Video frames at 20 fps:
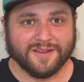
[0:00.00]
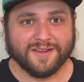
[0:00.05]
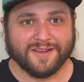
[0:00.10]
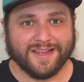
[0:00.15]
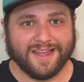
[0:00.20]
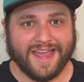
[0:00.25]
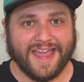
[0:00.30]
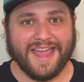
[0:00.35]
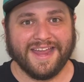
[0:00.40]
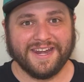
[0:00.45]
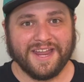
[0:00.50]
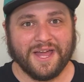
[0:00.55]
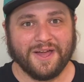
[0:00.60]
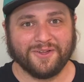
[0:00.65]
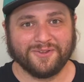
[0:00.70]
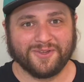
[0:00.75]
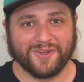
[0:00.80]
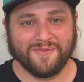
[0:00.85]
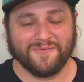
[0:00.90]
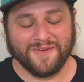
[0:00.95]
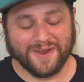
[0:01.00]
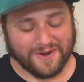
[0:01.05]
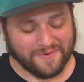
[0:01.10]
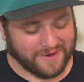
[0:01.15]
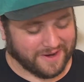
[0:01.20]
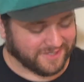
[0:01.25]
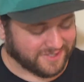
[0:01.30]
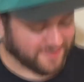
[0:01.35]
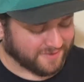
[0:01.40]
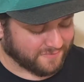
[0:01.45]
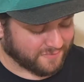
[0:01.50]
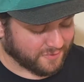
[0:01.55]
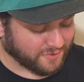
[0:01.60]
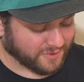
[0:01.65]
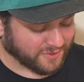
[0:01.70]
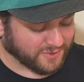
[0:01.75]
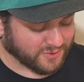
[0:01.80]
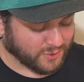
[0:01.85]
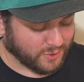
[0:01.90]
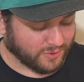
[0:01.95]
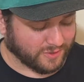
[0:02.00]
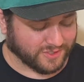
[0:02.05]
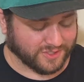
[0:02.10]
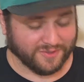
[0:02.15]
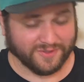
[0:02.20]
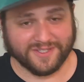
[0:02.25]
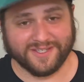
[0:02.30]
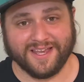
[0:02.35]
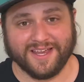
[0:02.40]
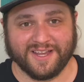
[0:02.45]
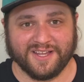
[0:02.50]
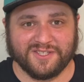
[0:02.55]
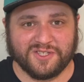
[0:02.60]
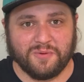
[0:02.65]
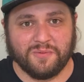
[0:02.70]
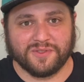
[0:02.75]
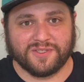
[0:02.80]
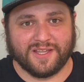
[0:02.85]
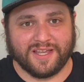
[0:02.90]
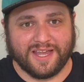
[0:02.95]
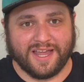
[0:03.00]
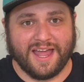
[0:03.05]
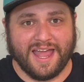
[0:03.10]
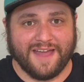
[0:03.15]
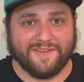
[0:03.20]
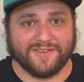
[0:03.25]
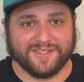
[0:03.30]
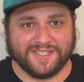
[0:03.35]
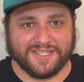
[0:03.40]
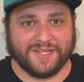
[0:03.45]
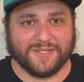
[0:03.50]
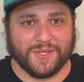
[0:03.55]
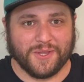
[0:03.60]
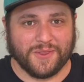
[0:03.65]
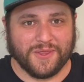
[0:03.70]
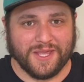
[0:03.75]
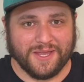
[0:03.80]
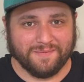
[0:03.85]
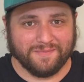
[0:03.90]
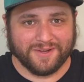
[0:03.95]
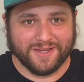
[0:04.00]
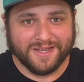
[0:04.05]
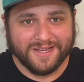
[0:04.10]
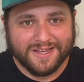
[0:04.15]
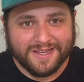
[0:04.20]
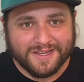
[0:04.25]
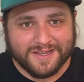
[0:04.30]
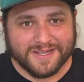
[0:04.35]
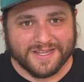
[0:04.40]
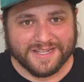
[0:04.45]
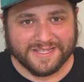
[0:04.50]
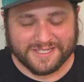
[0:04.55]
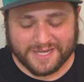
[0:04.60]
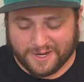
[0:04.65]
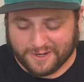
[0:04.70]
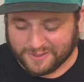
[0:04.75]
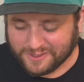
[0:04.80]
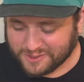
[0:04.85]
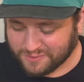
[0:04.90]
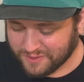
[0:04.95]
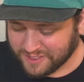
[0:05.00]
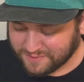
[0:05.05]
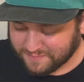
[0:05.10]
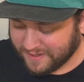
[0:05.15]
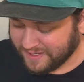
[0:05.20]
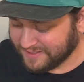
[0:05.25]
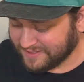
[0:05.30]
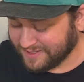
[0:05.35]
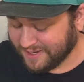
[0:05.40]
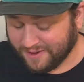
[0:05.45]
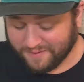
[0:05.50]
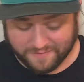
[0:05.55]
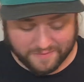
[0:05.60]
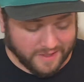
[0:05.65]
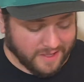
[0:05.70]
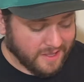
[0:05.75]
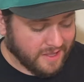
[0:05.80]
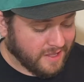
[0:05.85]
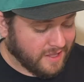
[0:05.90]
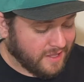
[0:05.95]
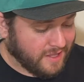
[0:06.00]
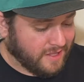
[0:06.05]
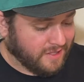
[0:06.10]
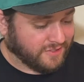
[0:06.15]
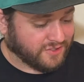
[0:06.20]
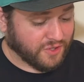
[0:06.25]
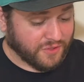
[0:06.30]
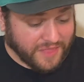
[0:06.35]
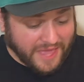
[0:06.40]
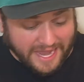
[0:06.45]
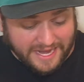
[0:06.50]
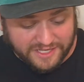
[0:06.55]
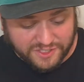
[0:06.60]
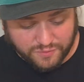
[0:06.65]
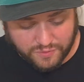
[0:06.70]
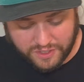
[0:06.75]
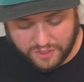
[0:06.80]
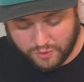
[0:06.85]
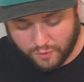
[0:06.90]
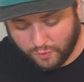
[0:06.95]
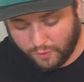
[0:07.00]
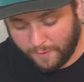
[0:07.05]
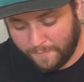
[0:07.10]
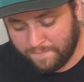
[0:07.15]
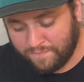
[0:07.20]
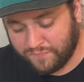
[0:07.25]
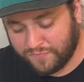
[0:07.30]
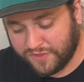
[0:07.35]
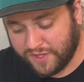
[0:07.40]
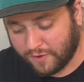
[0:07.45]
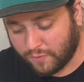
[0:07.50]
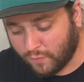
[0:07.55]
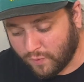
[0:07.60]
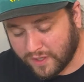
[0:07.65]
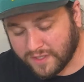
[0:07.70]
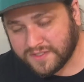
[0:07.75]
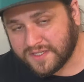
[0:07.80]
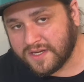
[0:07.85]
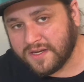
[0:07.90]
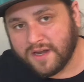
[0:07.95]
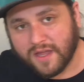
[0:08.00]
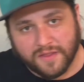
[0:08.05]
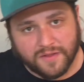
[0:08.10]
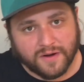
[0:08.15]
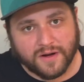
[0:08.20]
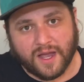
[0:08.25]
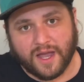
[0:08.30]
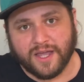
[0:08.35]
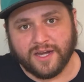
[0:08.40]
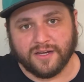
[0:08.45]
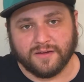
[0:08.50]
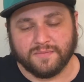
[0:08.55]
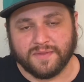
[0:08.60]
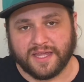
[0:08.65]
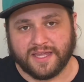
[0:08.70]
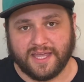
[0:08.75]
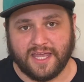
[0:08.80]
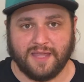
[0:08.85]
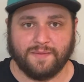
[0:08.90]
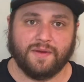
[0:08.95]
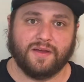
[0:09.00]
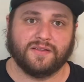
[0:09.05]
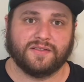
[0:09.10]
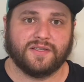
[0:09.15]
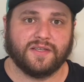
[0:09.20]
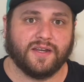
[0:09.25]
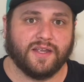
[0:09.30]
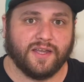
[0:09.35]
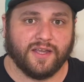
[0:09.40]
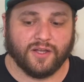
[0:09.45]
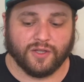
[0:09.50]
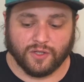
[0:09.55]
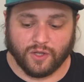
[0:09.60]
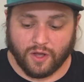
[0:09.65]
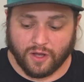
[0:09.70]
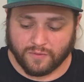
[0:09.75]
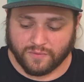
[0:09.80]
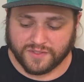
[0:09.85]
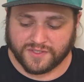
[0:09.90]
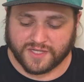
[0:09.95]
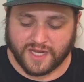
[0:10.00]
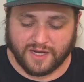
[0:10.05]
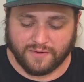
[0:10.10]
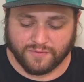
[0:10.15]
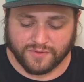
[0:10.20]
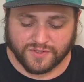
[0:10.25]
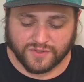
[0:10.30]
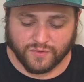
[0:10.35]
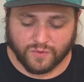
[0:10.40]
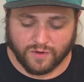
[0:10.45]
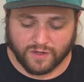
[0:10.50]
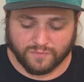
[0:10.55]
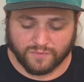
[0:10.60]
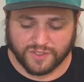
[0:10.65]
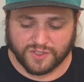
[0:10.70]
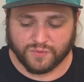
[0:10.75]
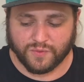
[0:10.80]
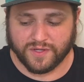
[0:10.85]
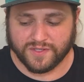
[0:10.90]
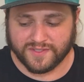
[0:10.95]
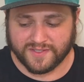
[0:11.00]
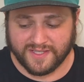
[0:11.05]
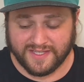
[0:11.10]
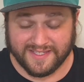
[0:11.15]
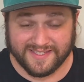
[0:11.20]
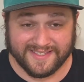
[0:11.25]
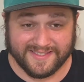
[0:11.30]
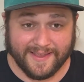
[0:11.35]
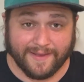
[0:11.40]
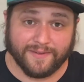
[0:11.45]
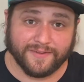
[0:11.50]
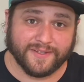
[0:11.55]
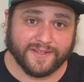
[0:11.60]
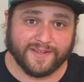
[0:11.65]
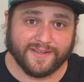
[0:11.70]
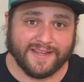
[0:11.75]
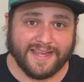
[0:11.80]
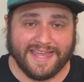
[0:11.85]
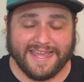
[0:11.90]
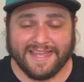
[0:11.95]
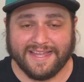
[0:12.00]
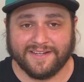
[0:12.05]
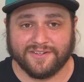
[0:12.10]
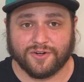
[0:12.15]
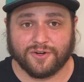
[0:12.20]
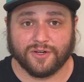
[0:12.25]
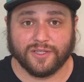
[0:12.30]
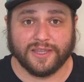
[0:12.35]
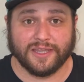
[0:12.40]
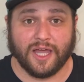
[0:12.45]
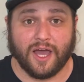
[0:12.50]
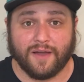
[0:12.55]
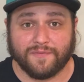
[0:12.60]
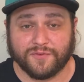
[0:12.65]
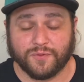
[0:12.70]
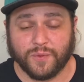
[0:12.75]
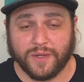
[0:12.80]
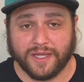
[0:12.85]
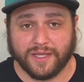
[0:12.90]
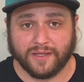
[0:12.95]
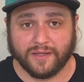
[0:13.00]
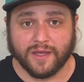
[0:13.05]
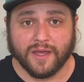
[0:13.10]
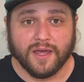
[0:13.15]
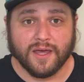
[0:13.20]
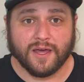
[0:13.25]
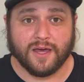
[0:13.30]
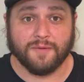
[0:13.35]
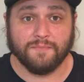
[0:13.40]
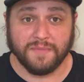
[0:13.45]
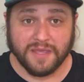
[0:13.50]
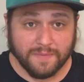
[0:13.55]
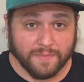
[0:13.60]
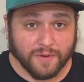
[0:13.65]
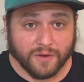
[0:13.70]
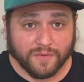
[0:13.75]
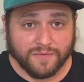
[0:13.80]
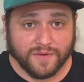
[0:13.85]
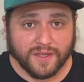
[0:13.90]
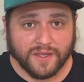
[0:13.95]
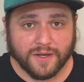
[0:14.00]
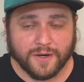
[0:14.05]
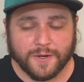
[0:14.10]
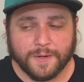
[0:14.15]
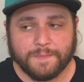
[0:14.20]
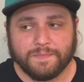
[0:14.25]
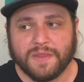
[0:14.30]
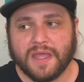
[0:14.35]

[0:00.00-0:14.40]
handheld configuration for the controller. So it's almost like I have a Zelda themed entire Switch by itself. So that is really cool. There was another item that came out today along with Skyward Sword, which was the Zelda and her Loftwing Amiibo figure.